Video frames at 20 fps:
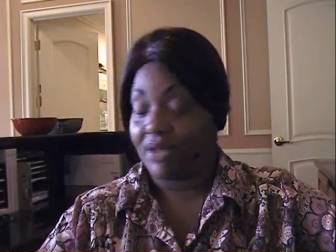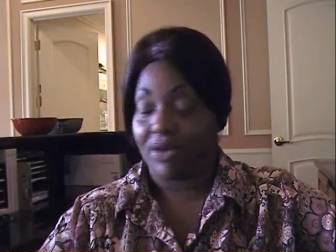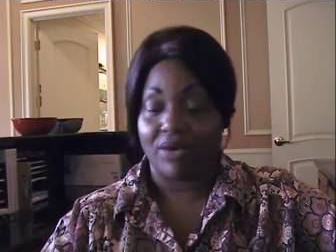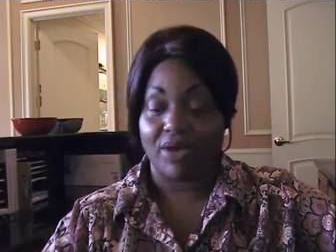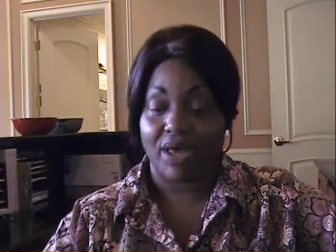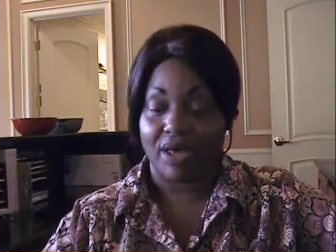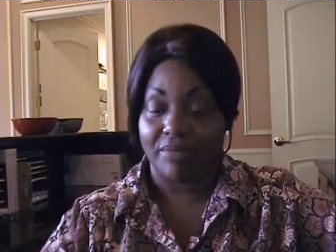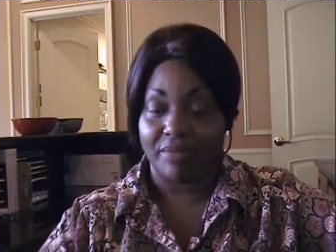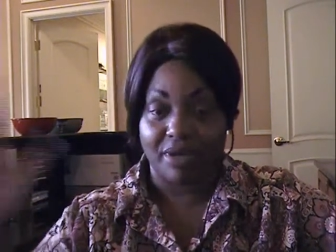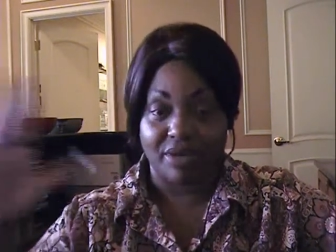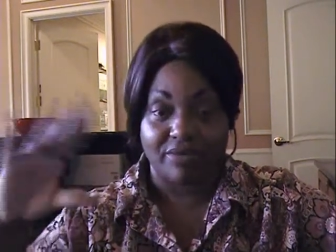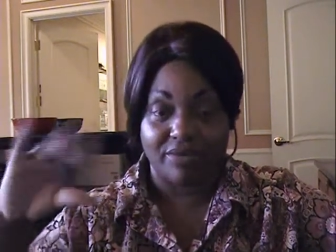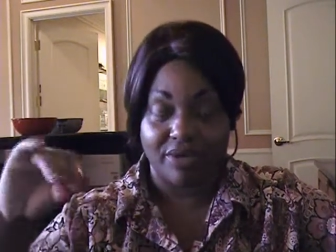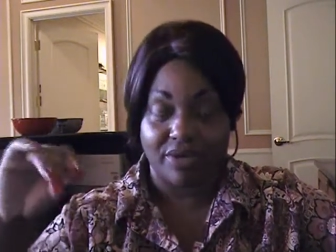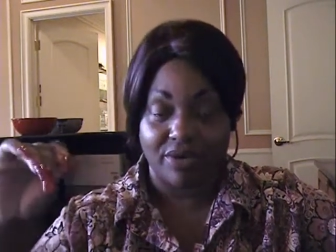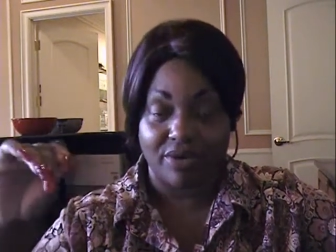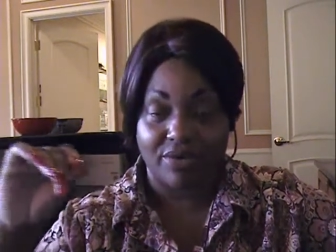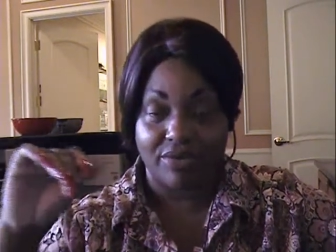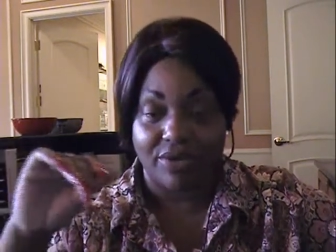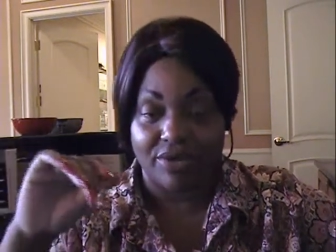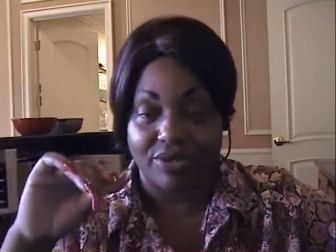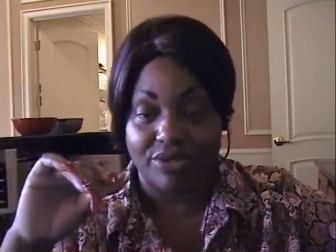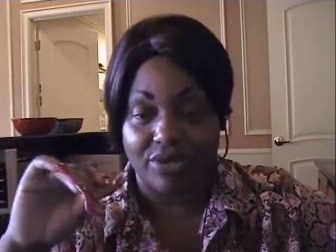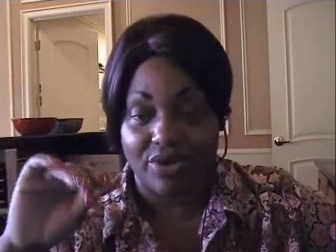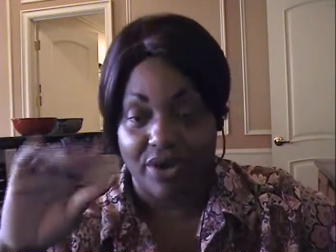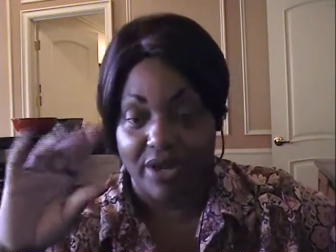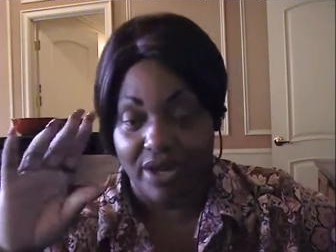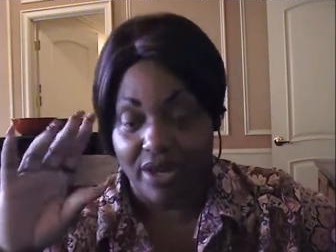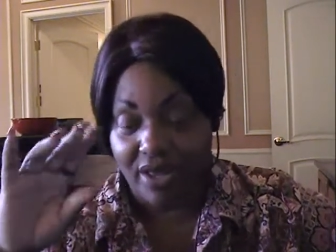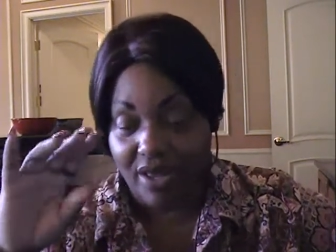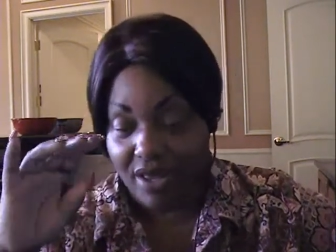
Okay, I'm not even going to go there. Sorry.